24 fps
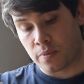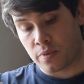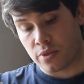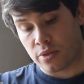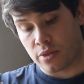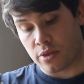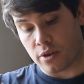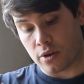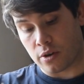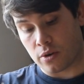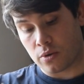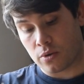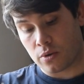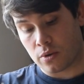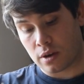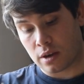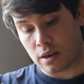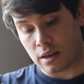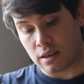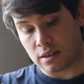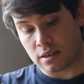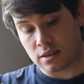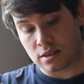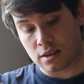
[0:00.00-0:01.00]
though
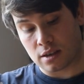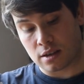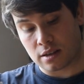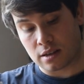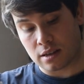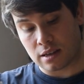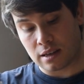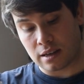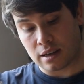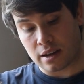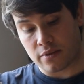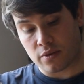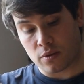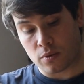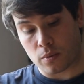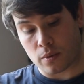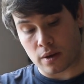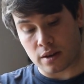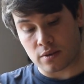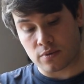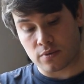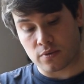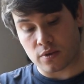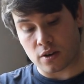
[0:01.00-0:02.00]
he certainly never
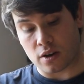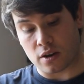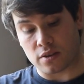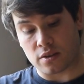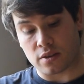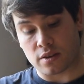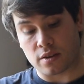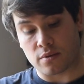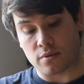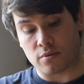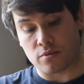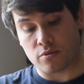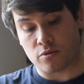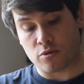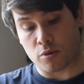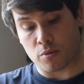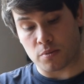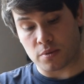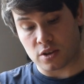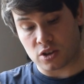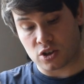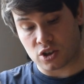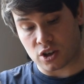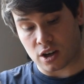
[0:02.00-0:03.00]
went further from
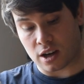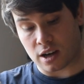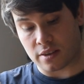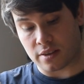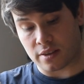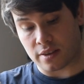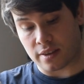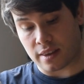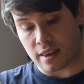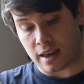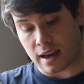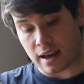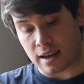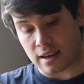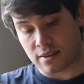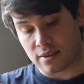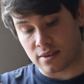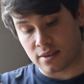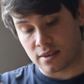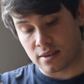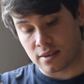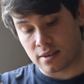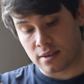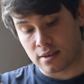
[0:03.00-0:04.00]
the Shire than that.
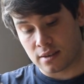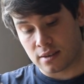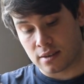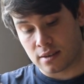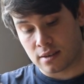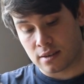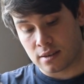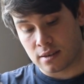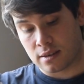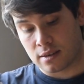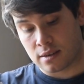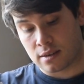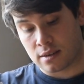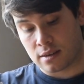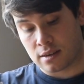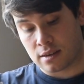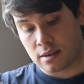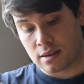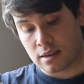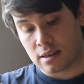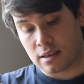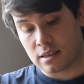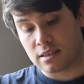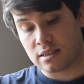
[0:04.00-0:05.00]

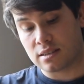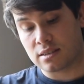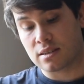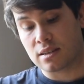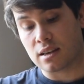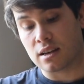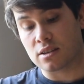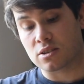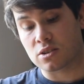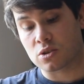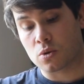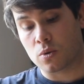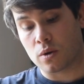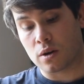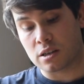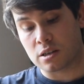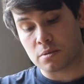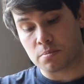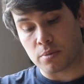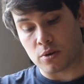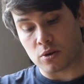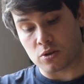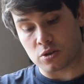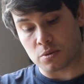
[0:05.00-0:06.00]
It is thus
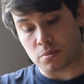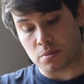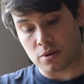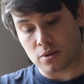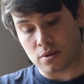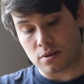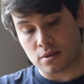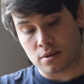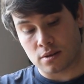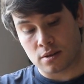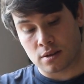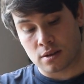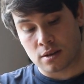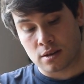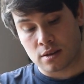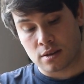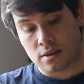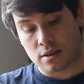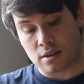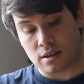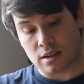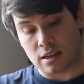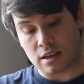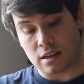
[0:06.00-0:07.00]
quite possible
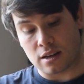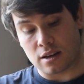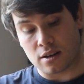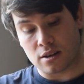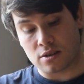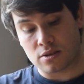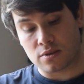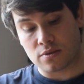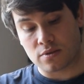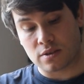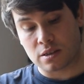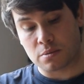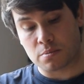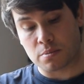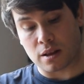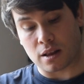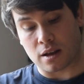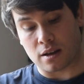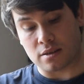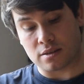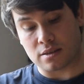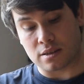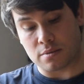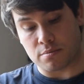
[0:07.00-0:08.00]
that he learned of this
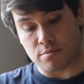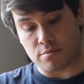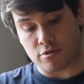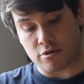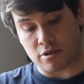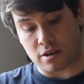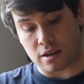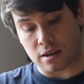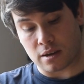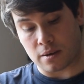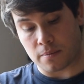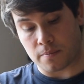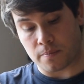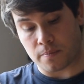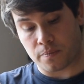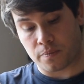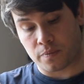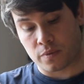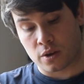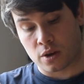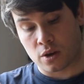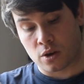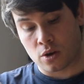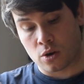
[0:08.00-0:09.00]
plant in Bree,
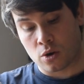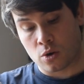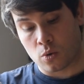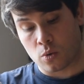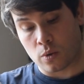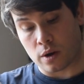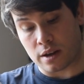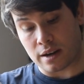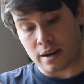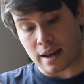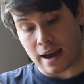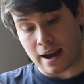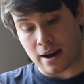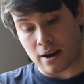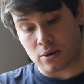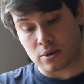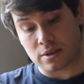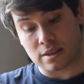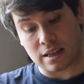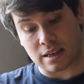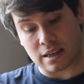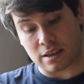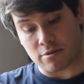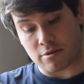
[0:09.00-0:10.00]
where now,
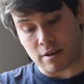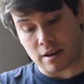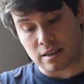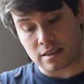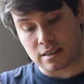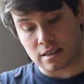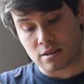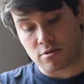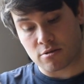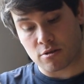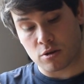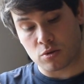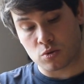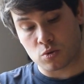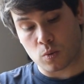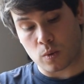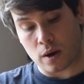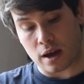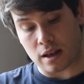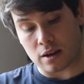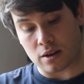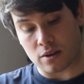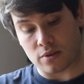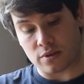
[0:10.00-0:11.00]
at any rate, it grows
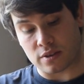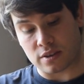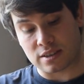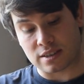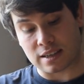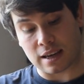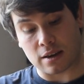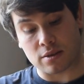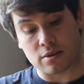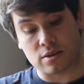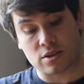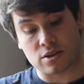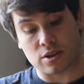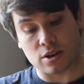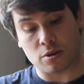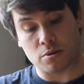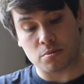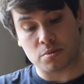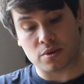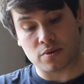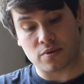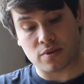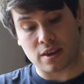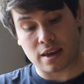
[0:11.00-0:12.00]
well on the south
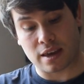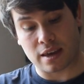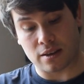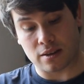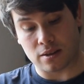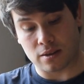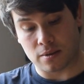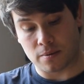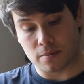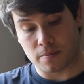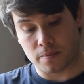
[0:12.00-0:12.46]
slopes of the hill.